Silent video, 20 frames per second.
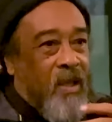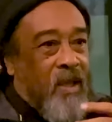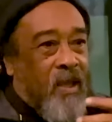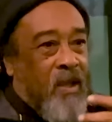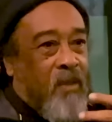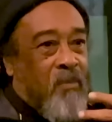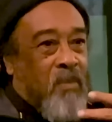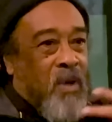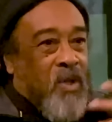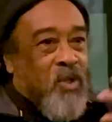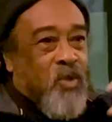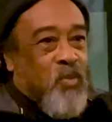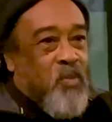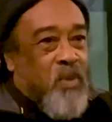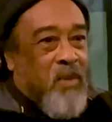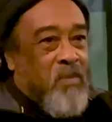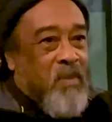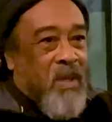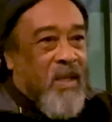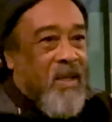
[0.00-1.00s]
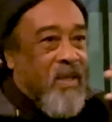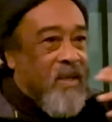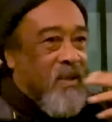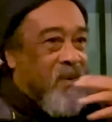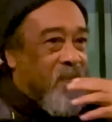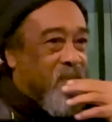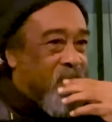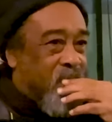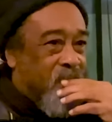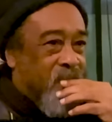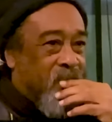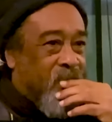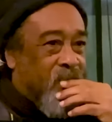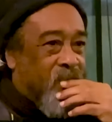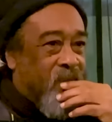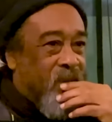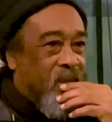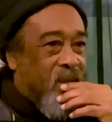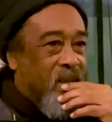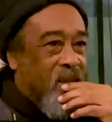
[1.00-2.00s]
it must be me,
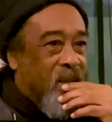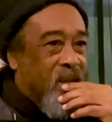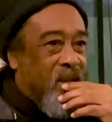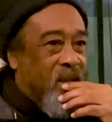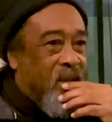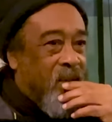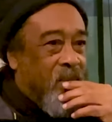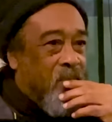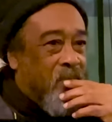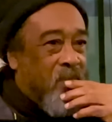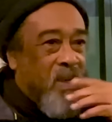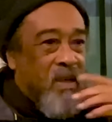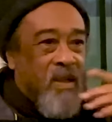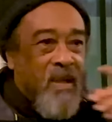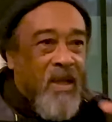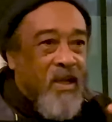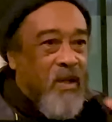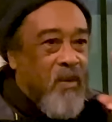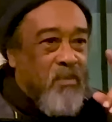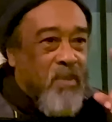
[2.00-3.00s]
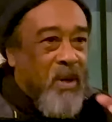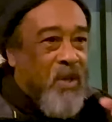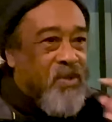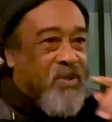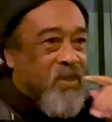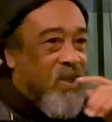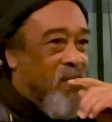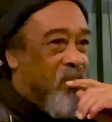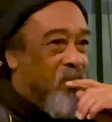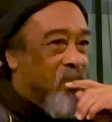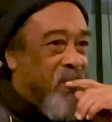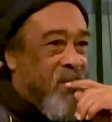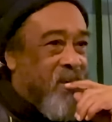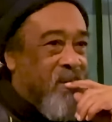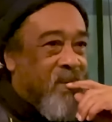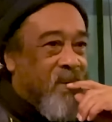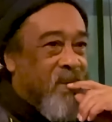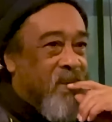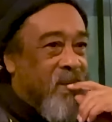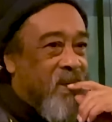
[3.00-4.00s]
but not the personal
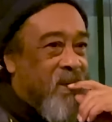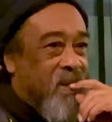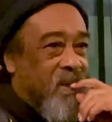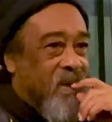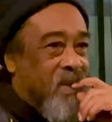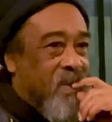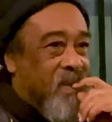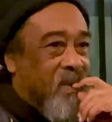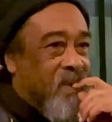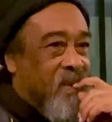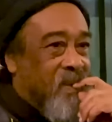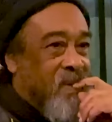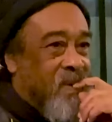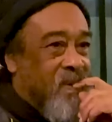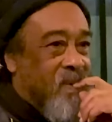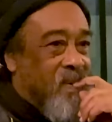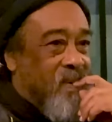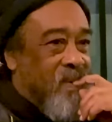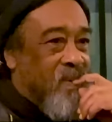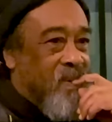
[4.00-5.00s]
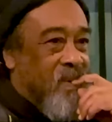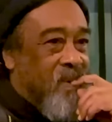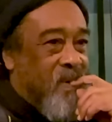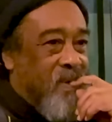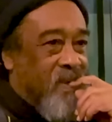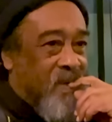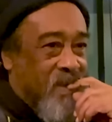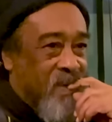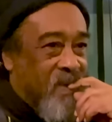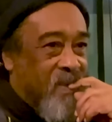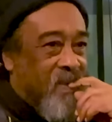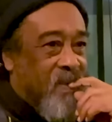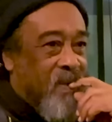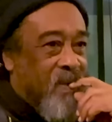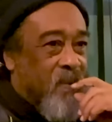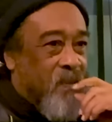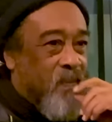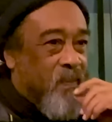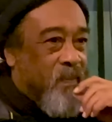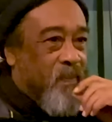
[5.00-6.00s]
me. You see?
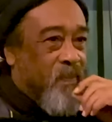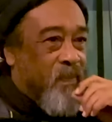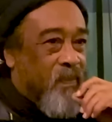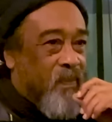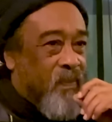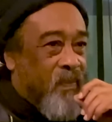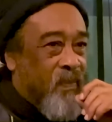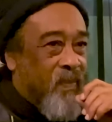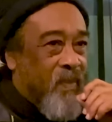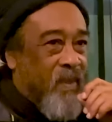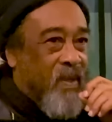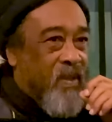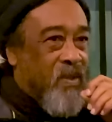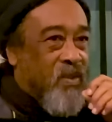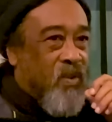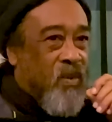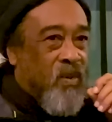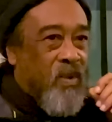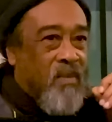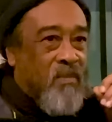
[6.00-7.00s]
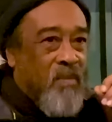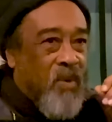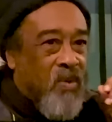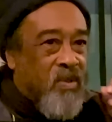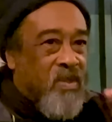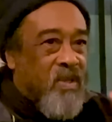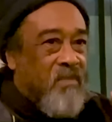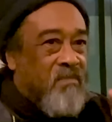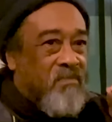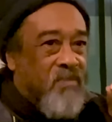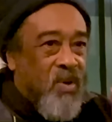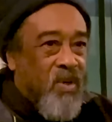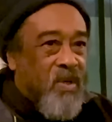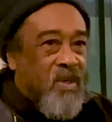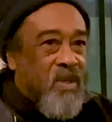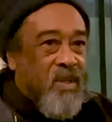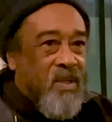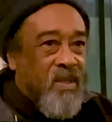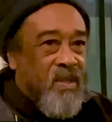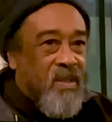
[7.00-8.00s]
So the most
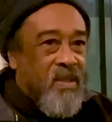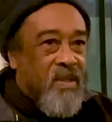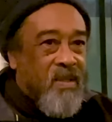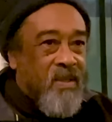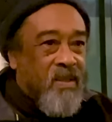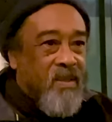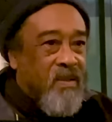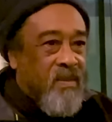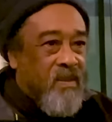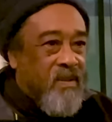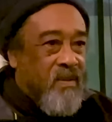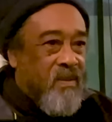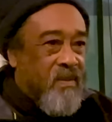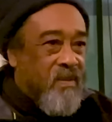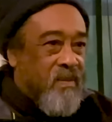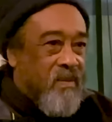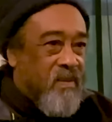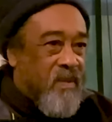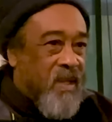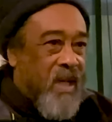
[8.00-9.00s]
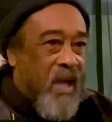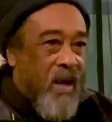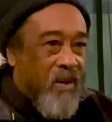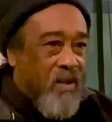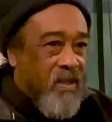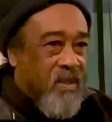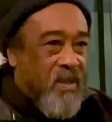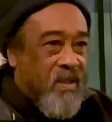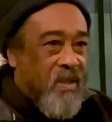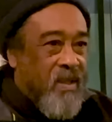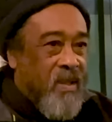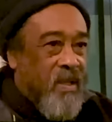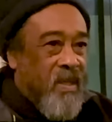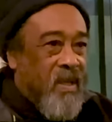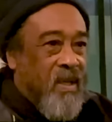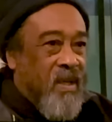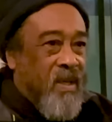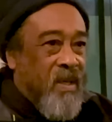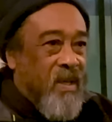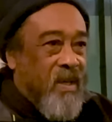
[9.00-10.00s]
important character
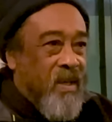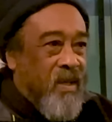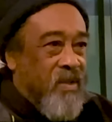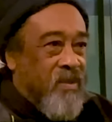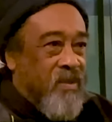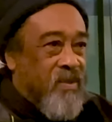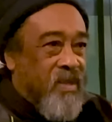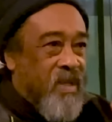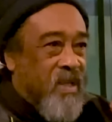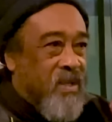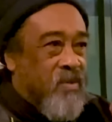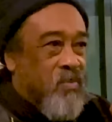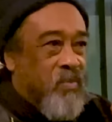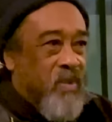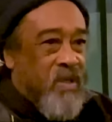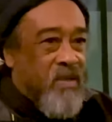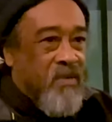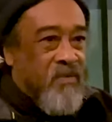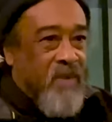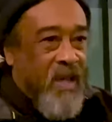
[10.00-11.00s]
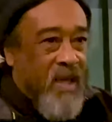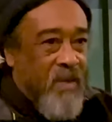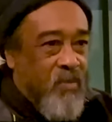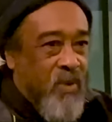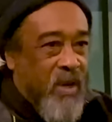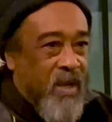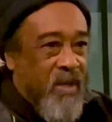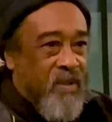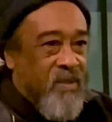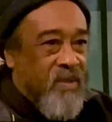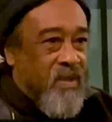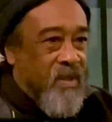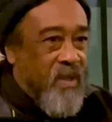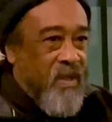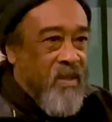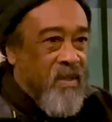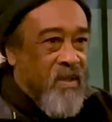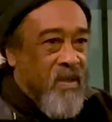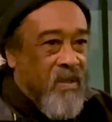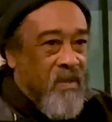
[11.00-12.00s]
is this which vibrates
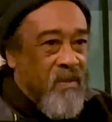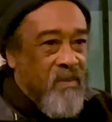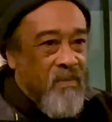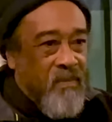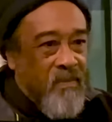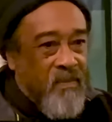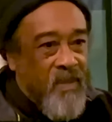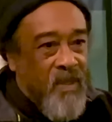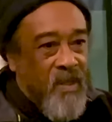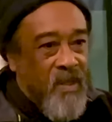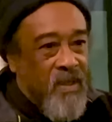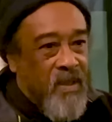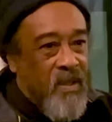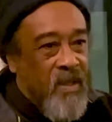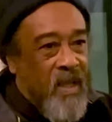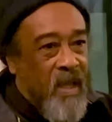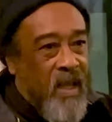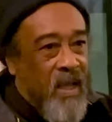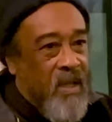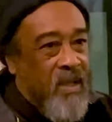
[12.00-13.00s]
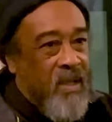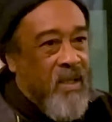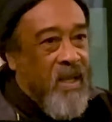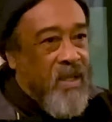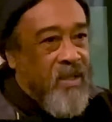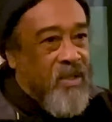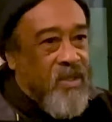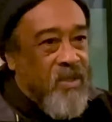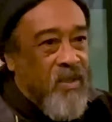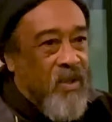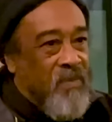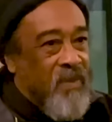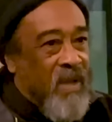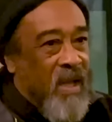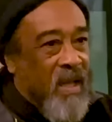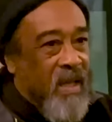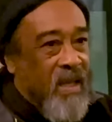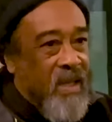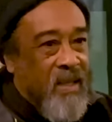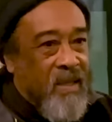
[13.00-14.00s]
in the in the identity of
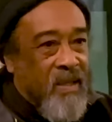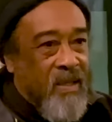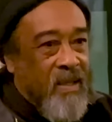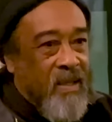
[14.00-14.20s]
I.